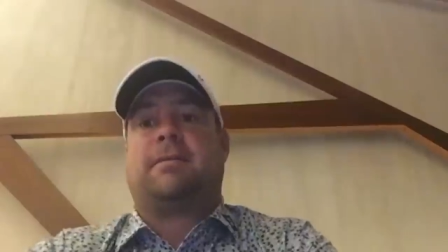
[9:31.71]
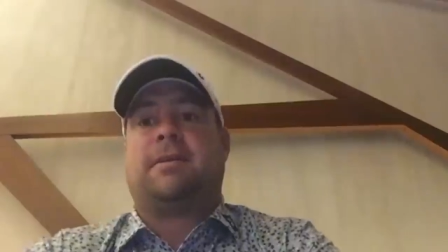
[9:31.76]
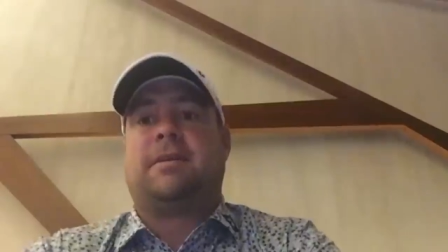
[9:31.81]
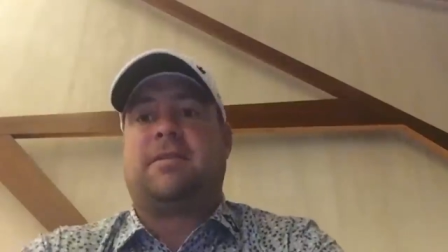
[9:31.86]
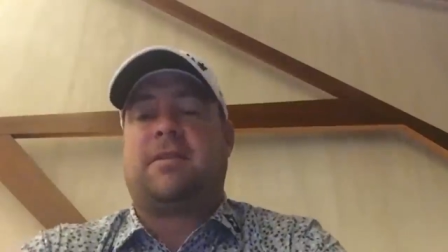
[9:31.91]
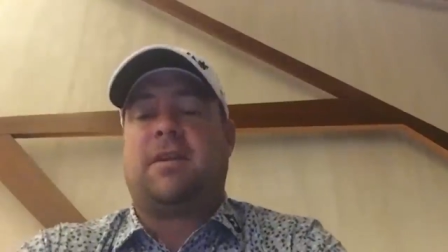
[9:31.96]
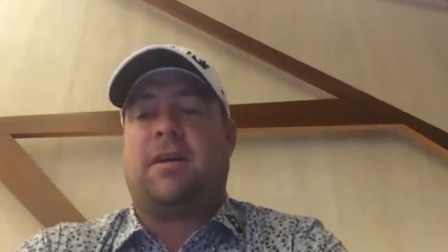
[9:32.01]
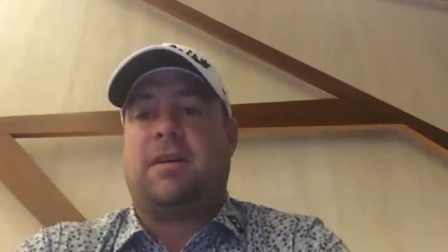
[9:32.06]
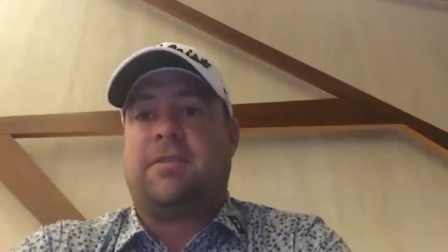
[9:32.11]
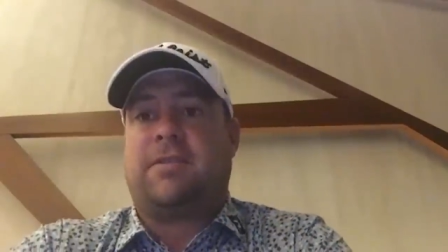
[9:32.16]

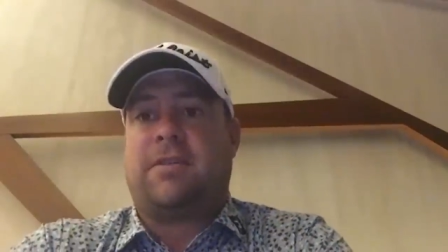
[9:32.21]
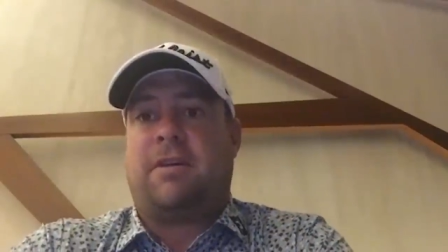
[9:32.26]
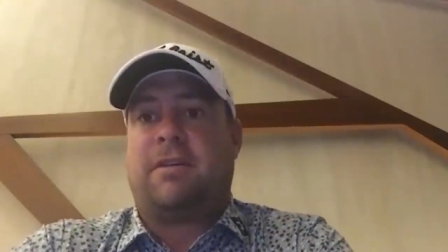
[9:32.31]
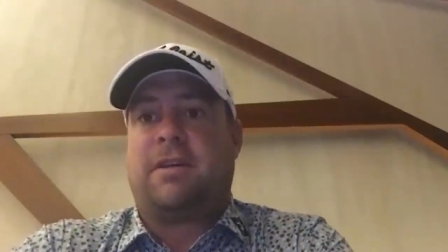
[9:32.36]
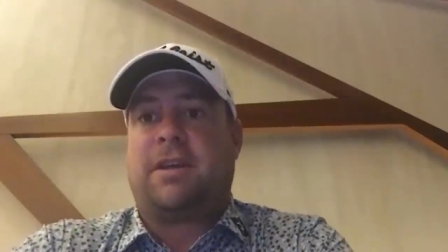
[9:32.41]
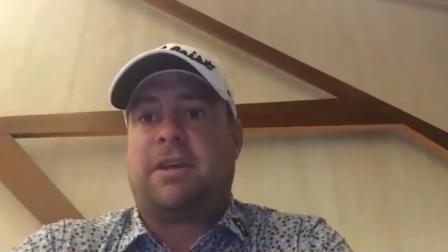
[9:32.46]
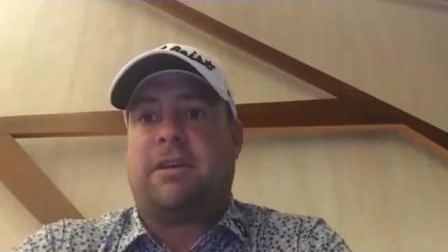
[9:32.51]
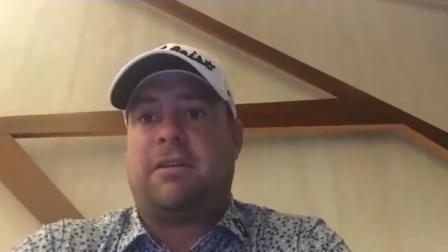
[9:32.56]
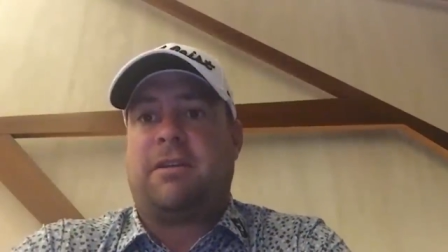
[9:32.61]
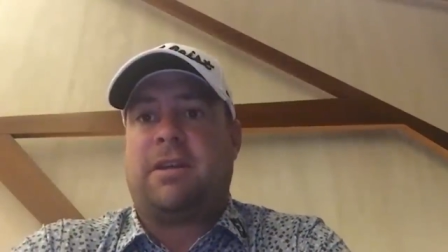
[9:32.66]
these guys are
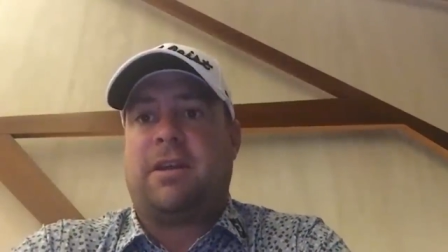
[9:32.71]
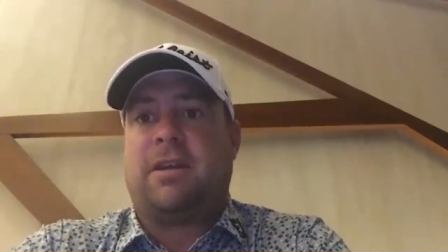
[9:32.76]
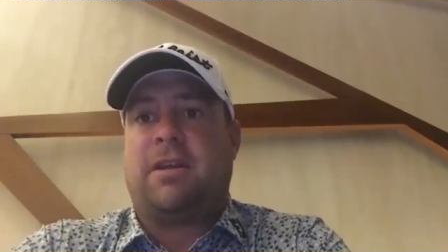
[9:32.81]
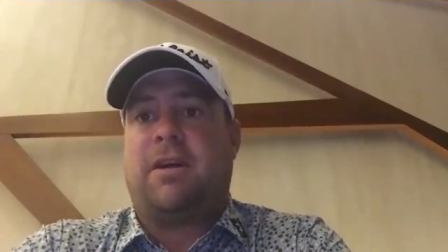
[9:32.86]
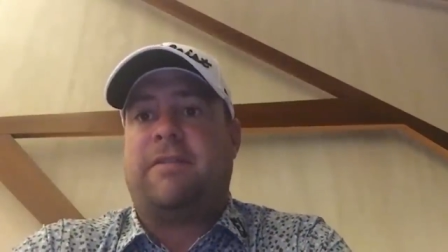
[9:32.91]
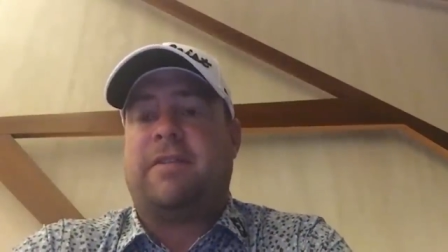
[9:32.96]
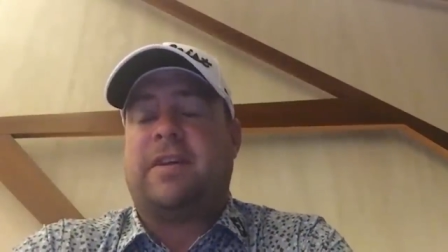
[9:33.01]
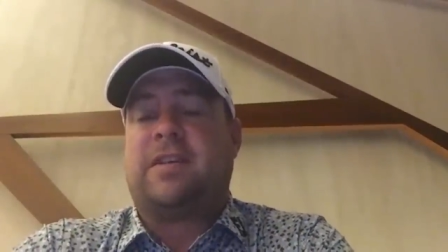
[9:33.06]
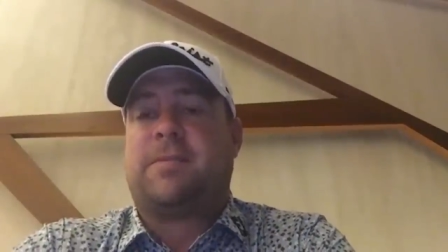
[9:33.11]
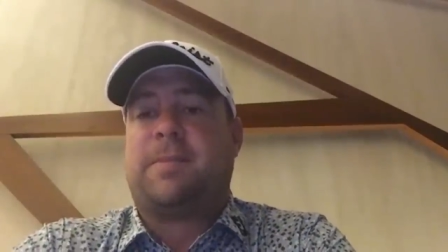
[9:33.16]
incurring a lot
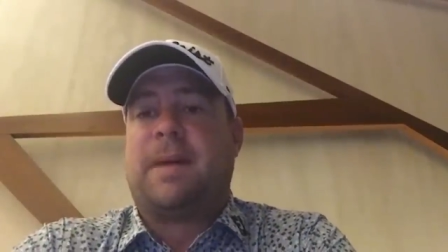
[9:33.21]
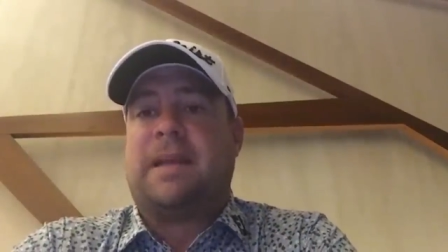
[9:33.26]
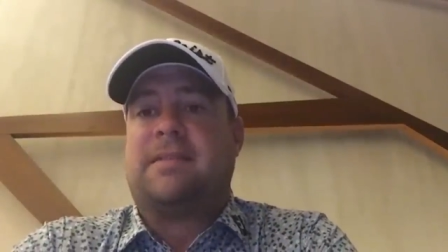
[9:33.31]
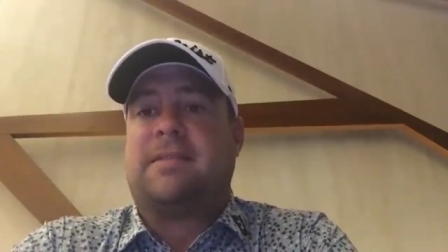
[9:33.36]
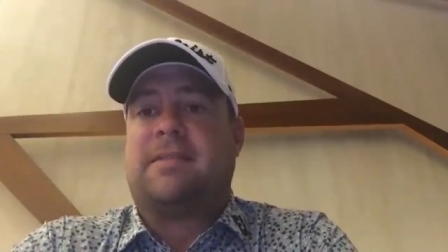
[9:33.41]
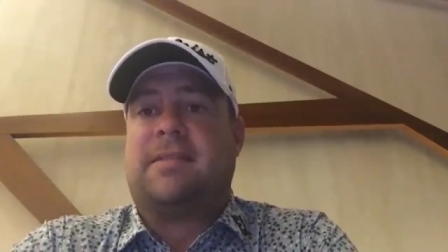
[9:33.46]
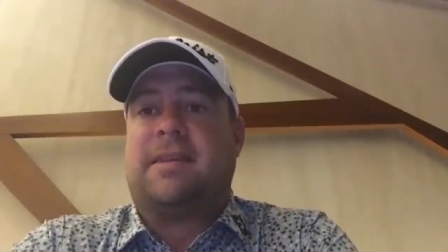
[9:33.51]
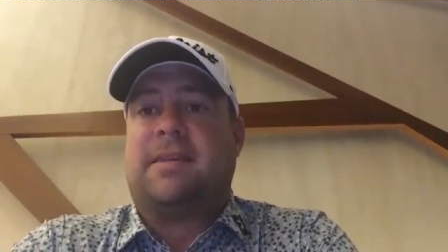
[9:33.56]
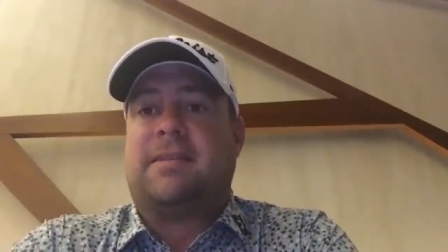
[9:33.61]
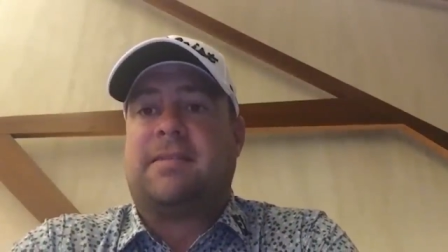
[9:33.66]
of
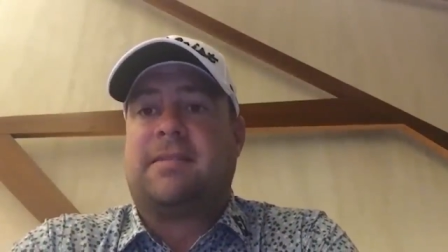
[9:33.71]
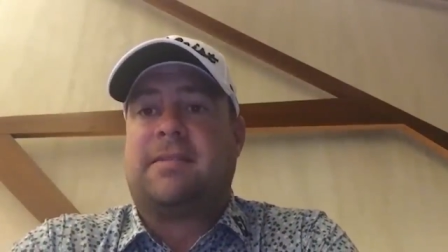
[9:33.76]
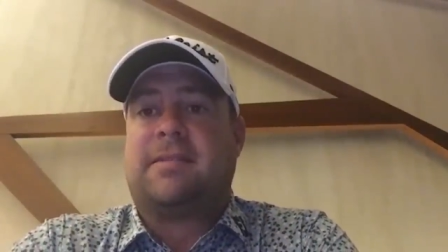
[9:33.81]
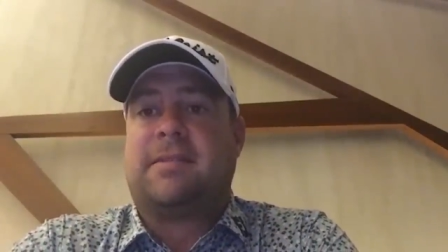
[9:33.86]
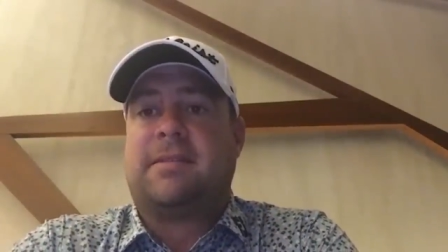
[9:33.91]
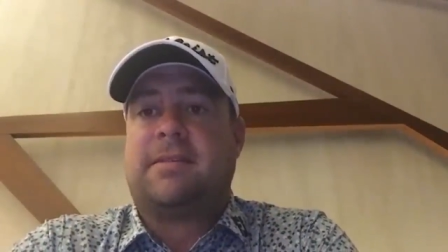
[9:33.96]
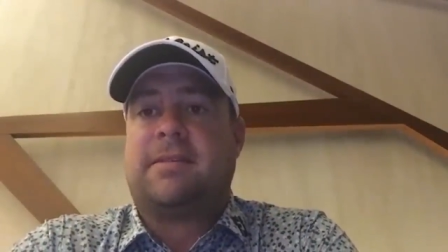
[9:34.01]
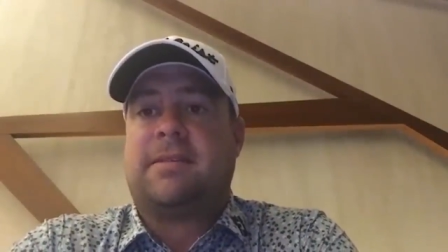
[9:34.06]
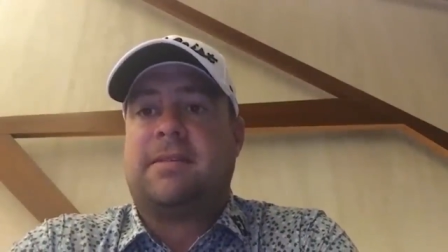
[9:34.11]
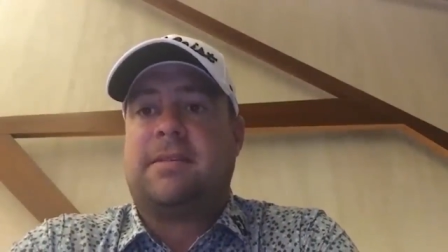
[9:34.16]

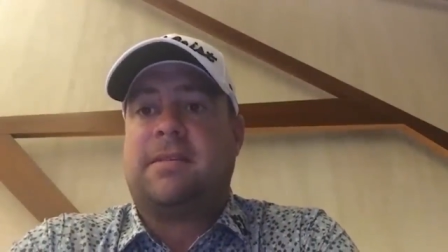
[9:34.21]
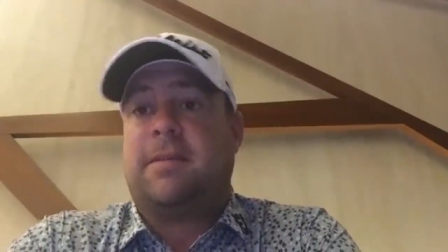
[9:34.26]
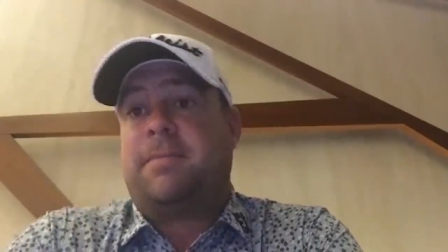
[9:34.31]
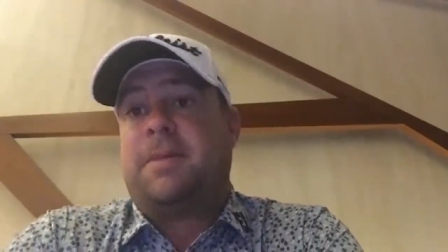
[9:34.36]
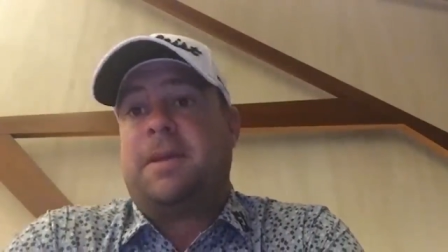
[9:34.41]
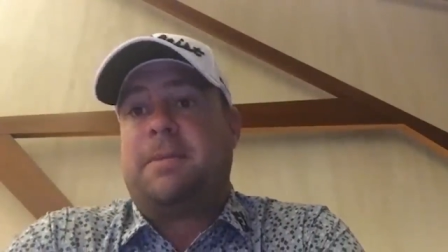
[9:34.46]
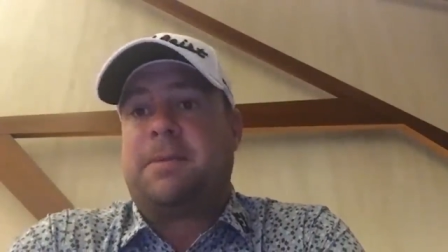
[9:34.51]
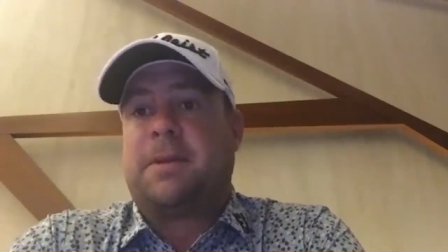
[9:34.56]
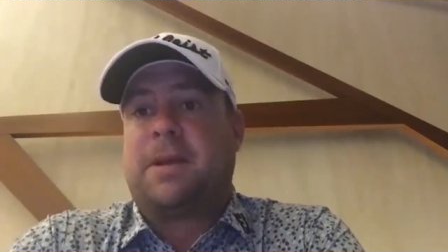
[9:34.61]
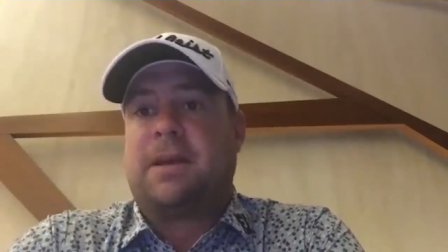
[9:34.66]
expenses that
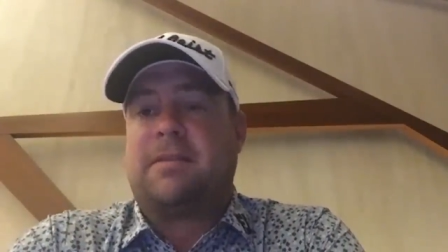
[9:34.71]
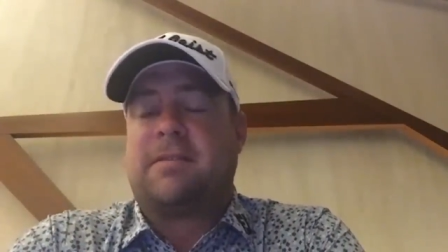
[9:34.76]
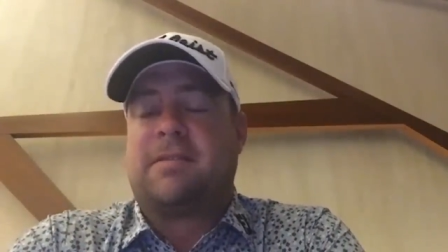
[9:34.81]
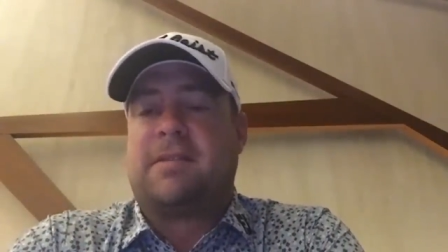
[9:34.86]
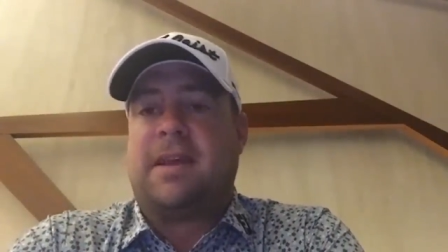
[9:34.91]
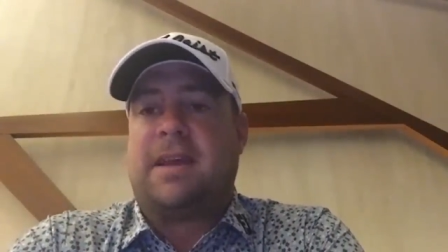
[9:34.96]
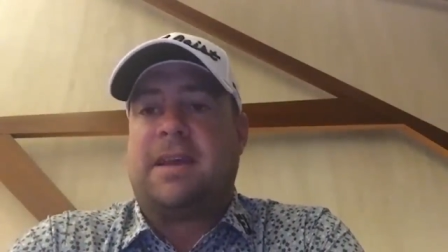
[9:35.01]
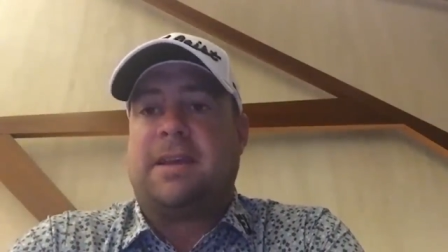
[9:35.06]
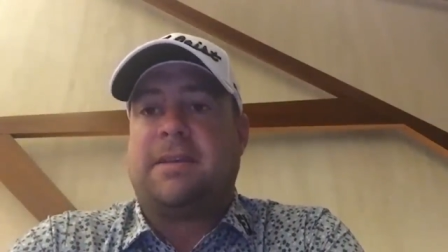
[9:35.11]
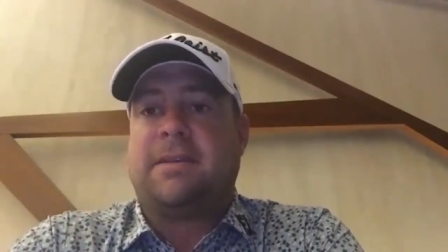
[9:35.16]
people don't
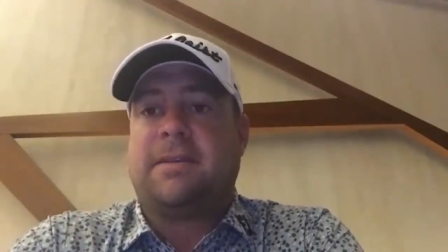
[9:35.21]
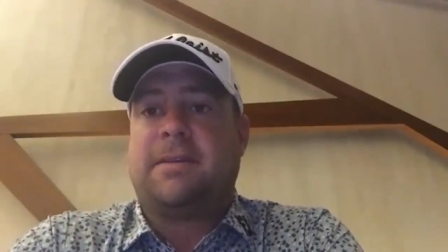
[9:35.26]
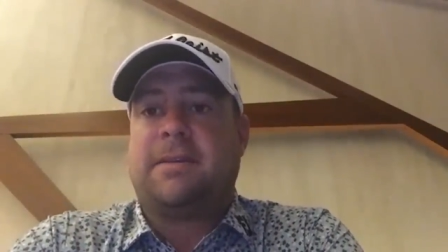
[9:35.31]
see.